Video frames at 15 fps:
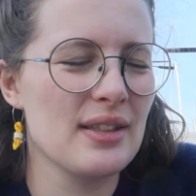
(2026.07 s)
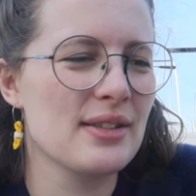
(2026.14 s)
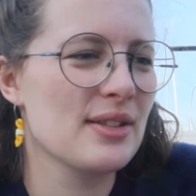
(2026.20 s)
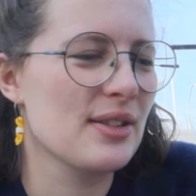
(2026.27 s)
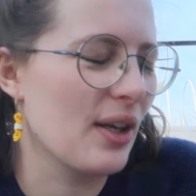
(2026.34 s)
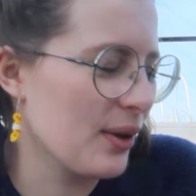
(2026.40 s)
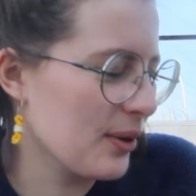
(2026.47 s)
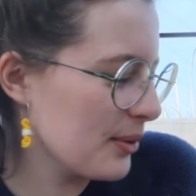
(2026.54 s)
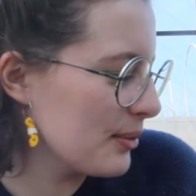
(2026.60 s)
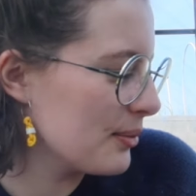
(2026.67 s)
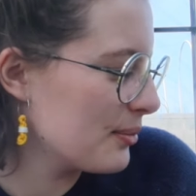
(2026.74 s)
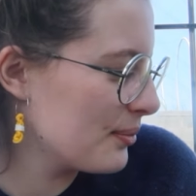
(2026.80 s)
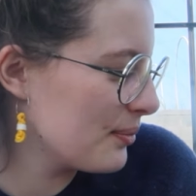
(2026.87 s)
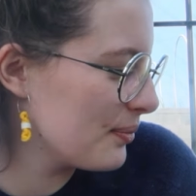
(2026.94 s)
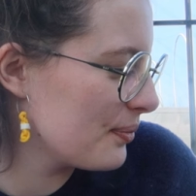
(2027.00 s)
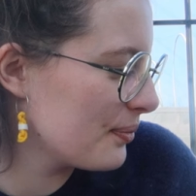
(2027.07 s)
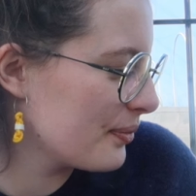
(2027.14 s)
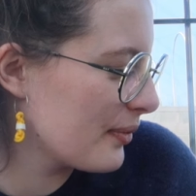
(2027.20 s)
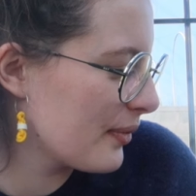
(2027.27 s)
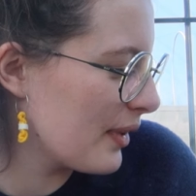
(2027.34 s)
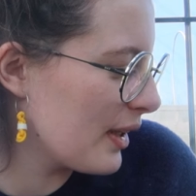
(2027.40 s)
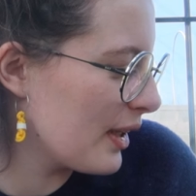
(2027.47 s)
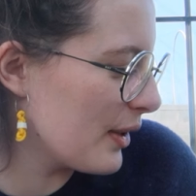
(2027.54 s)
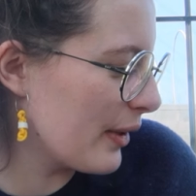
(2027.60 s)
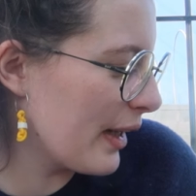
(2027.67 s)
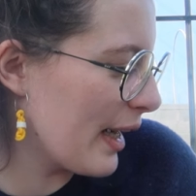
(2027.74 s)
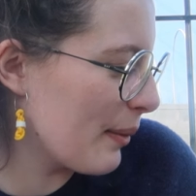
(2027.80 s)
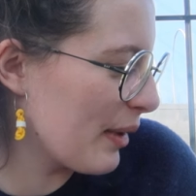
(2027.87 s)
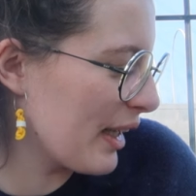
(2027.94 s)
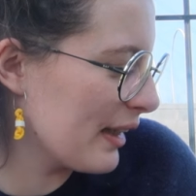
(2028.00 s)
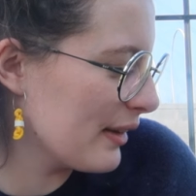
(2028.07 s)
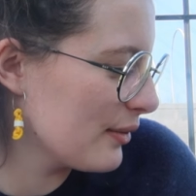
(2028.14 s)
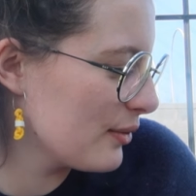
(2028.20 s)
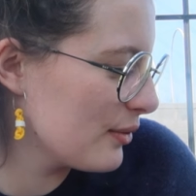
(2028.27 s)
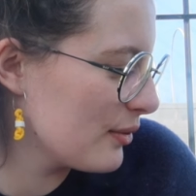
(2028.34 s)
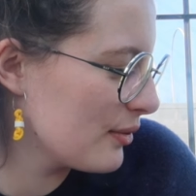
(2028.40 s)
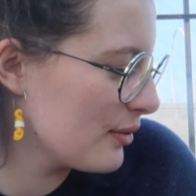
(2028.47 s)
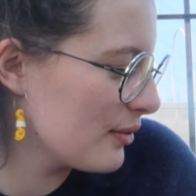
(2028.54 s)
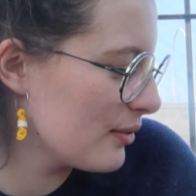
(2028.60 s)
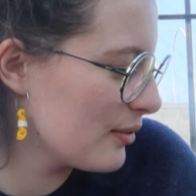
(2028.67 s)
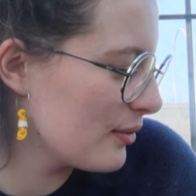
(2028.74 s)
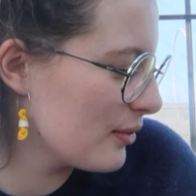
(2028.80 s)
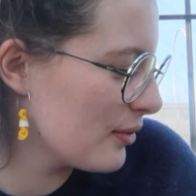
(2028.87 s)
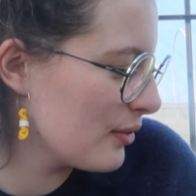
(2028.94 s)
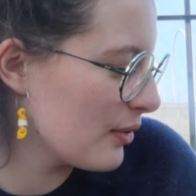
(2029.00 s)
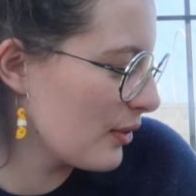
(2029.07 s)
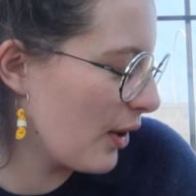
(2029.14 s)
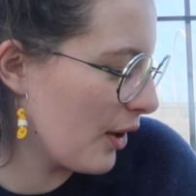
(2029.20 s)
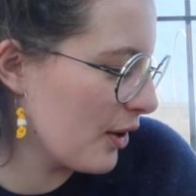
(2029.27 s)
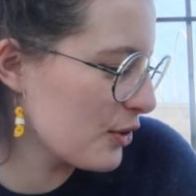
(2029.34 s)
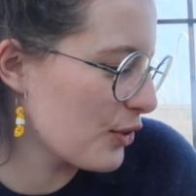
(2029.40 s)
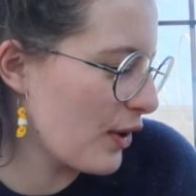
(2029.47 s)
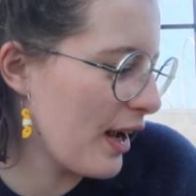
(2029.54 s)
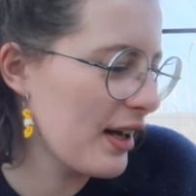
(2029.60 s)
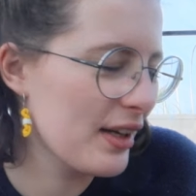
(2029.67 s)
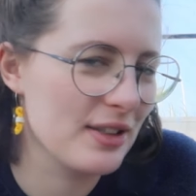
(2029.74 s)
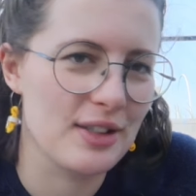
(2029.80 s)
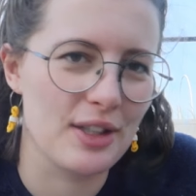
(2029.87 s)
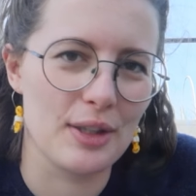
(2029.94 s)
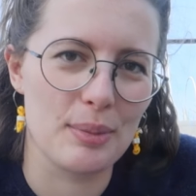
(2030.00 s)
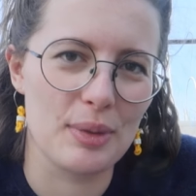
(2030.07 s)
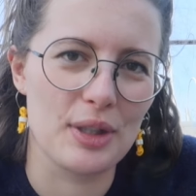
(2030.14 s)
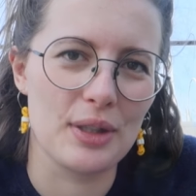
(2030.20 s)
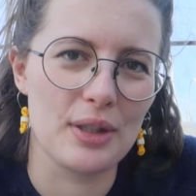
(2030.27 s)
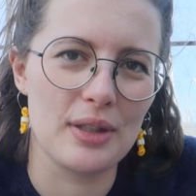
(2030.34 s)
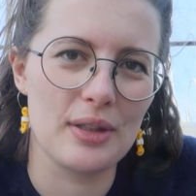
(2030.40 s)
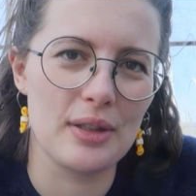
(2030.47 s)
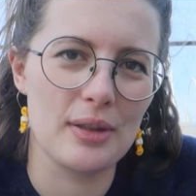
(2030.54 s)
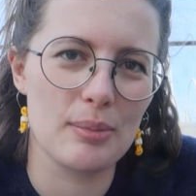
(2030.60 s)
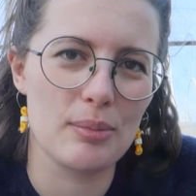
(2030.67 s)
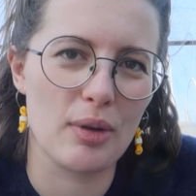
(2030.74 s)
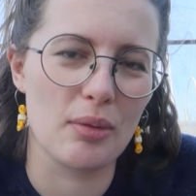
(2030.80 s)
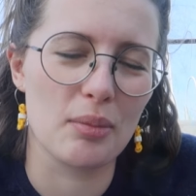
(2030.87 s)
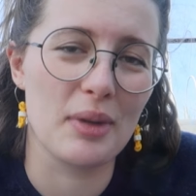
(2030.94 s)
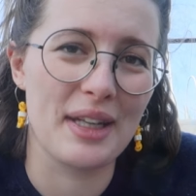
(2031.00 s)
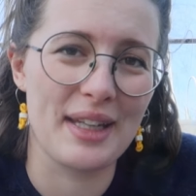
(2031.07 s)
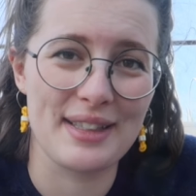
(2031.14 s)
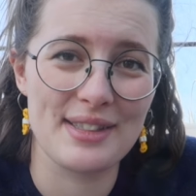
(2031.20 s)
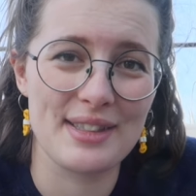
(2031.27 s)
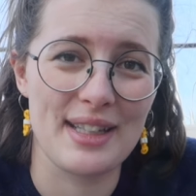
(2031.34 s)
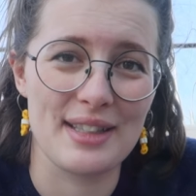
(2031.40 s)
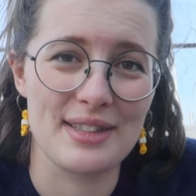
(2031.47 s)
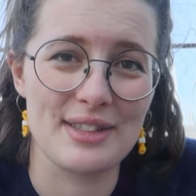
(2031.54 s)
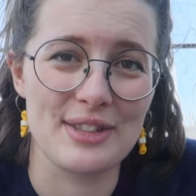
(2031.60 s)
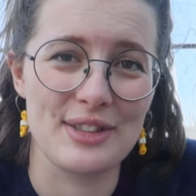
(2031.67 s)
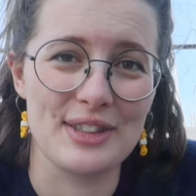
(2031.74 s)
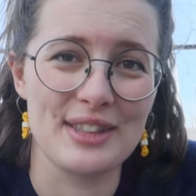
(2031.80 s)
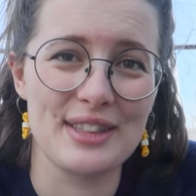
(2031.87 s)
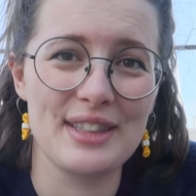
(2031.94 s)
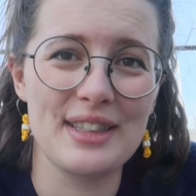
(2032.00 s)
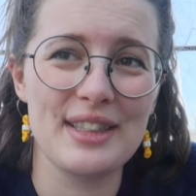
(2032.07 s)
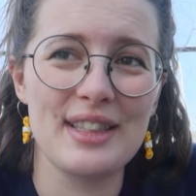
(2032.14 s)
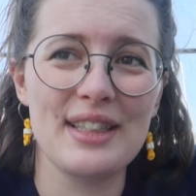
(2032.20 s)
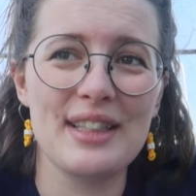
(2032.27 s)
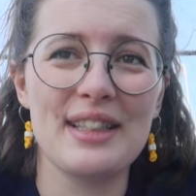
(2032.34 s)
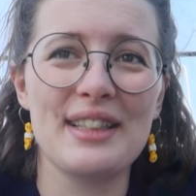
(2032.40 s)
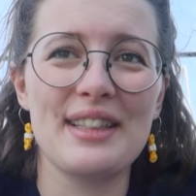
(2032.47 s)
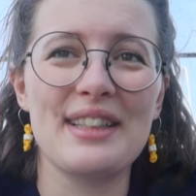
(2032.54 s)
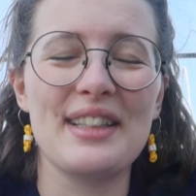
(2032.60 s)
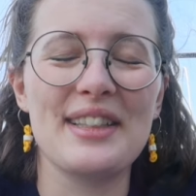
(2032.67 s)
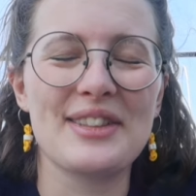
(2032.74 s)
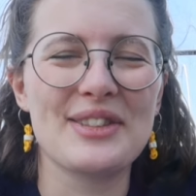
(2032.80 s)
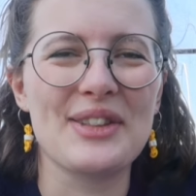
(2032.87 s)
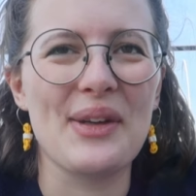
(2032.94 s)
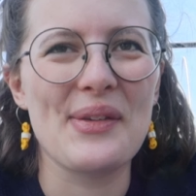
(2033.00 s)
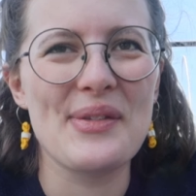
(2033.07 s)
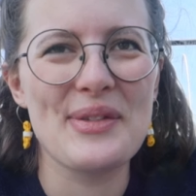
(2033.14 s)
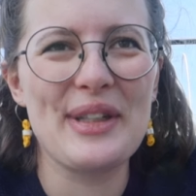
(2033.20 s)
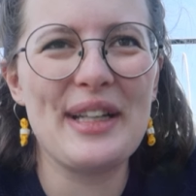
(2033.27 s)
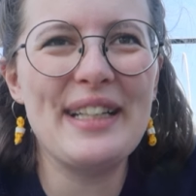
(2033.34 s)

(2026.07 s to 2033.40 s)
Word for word: So here I am again, gonna try and it's gonna be probably my next cast on. So